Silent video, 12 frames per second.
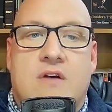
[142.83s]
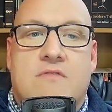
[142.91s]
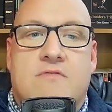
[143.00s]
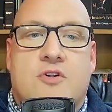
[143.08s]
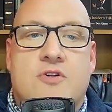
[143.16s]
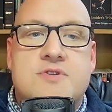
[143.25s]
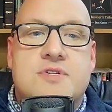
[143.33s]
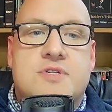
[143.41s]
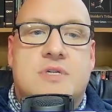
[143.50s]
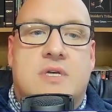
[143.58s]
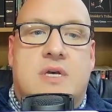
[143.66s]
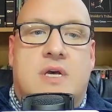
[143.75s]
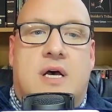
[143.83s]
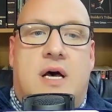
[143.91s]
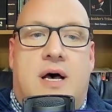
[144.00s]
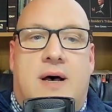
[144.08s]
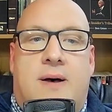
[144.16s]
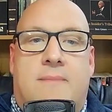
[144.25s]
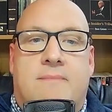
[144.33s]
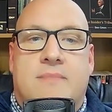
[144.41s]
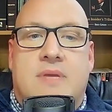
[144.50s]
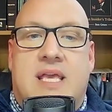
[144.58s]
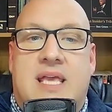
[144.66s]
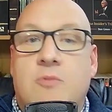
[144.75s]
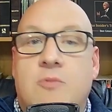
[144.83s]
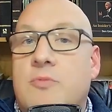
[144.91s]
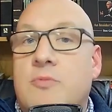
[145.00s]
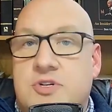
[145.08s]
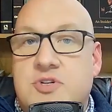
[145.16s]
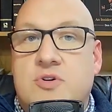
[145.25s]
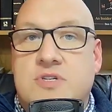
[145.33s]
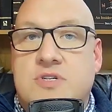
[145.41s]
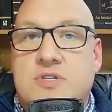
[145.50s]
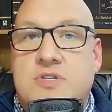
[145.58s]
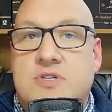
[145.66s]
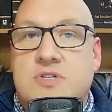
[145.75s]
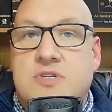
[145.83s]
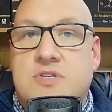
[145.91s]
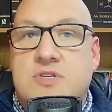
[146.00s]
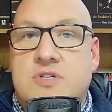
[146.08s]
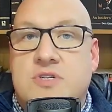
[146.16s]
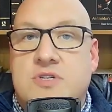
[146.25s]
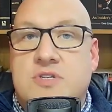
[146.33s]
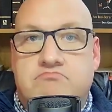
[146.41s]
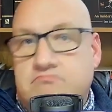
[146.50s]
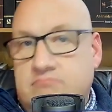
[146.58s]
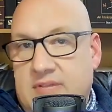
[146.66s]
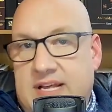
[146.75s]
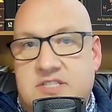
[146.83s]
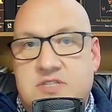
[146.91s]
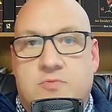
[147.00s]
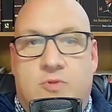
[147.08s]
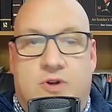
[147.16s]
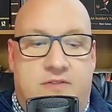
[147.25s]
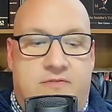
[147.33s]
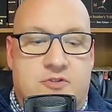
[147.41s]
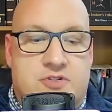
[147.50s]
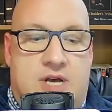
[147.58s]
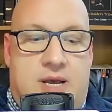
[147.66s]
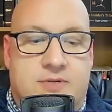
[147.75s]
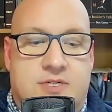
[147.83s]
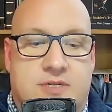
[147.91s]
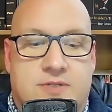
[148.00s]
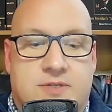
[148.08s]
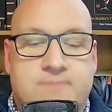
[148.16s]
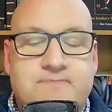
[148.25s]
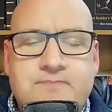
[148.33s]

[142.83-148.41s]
First, um, he will return to planet Earth. That's one of the first options.